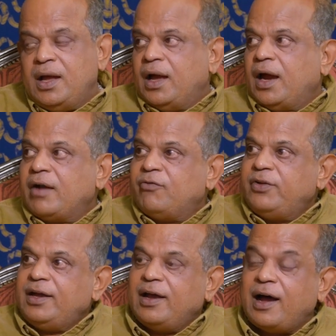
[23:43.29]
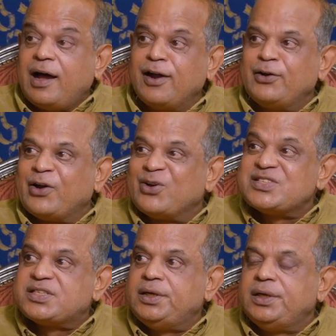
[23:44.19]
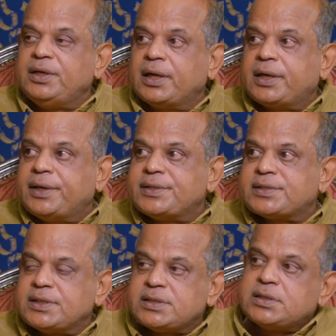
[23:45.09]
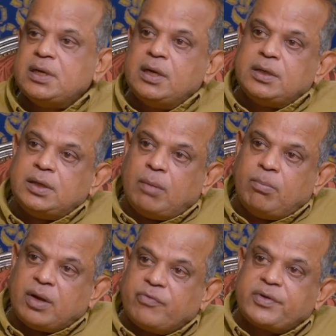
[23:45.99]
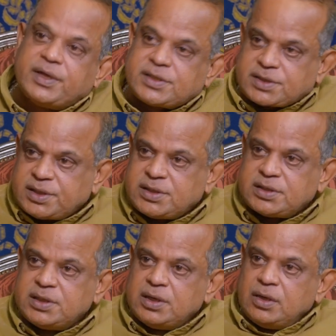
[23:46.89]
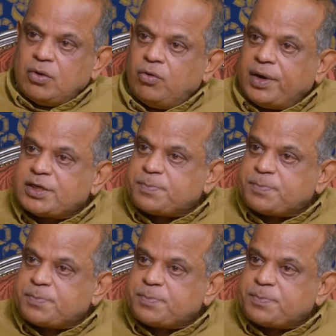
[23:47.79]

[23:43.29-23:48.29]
And we are now seeing a number of cases who has